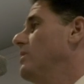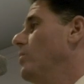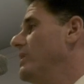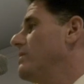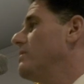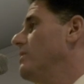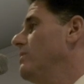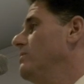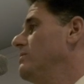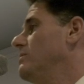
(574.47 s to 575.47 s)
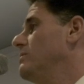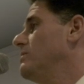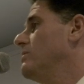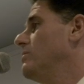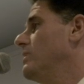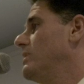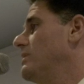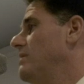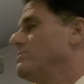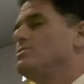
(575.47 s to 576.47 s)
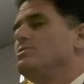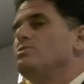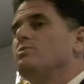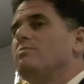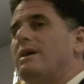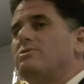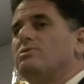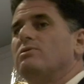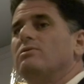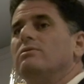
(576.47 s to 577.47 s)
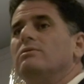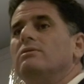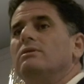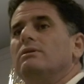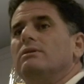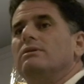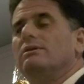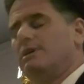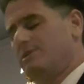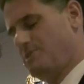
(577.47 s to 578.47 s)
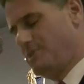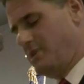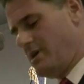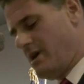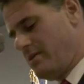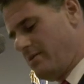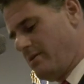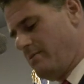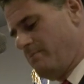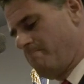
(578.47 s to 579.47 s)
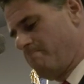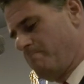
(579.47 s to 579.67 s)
a week ago when 11 Jews were massacred in the synagogue there.